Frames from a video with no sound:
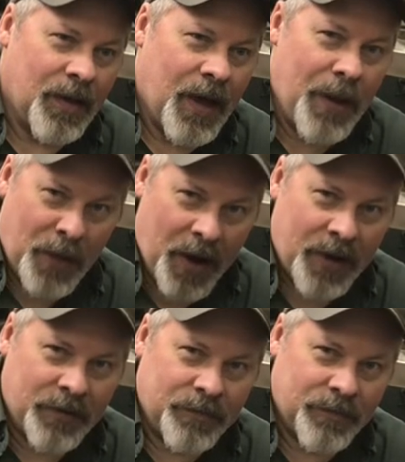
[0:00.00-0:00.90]
I bought
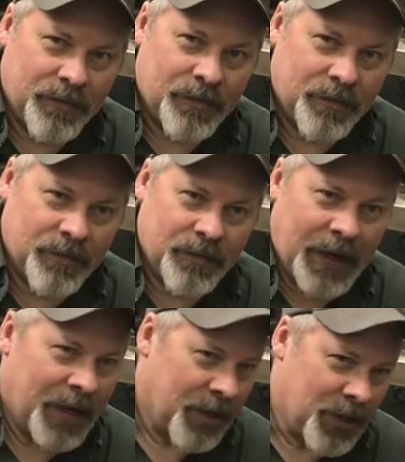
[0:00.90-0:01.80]
it.
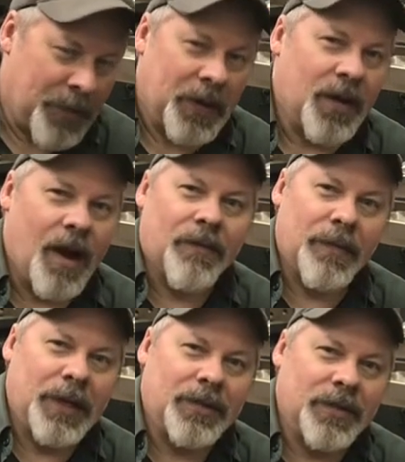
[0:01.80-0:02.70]
I got a shipping
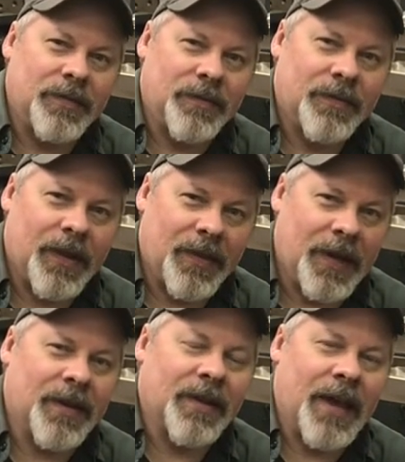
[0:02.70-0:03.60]
confirmation at the
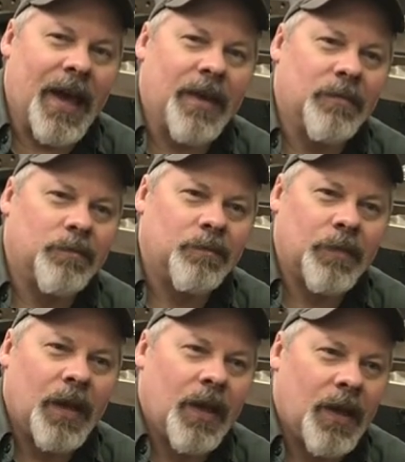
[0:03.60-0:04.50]
end of the day.
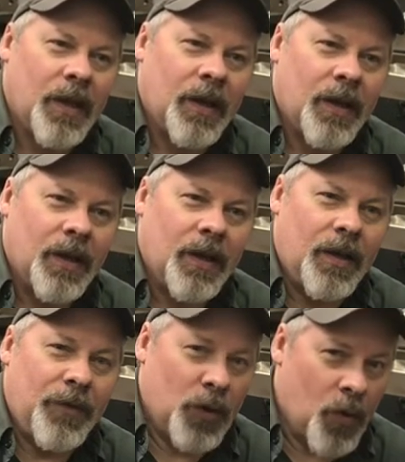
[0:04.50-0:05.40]

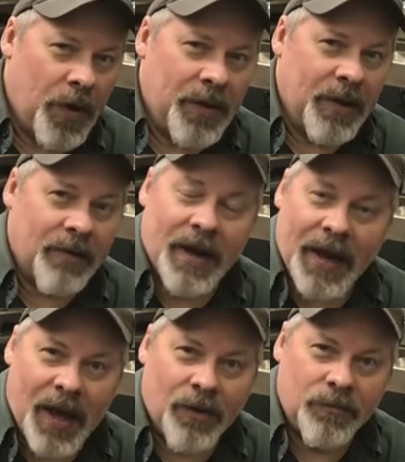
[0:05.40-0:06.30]
If you go on there right
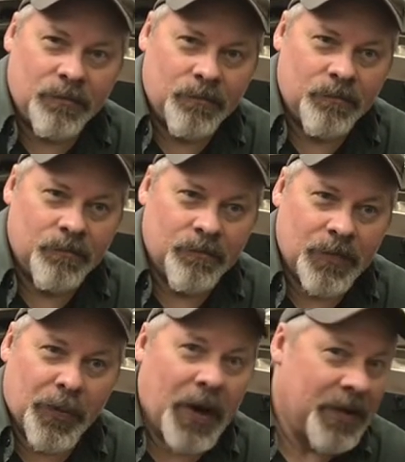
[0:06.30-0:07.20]
now,
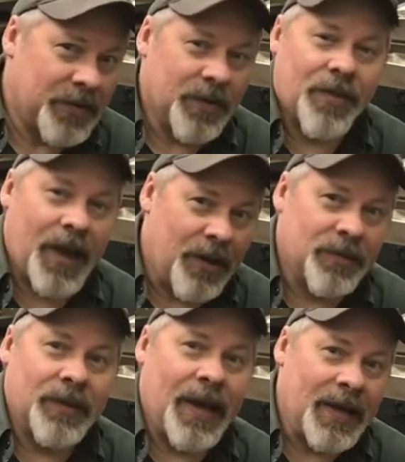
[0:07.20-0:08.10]
the price is
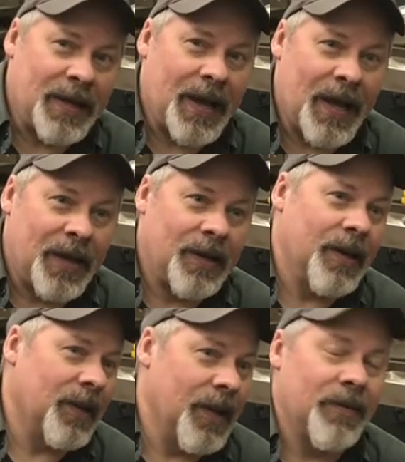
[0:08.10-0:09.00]
$1,099
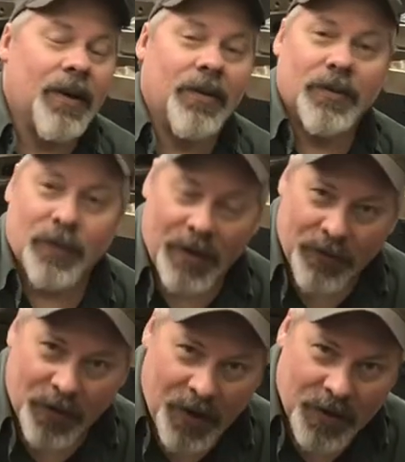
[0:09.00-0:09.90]
and
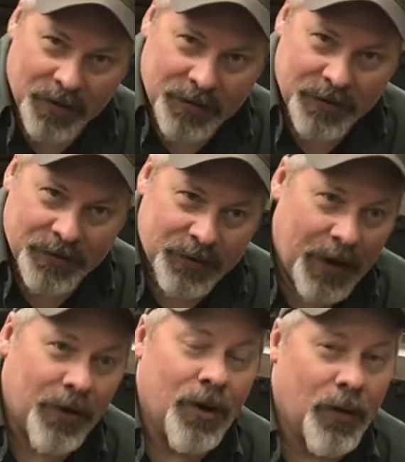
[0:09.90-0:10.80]
$1,124. So
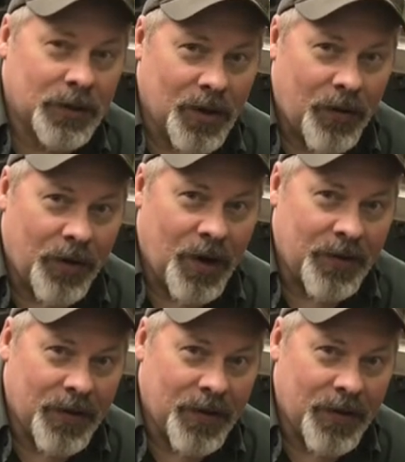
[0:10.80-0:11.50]
I don't know what's going on.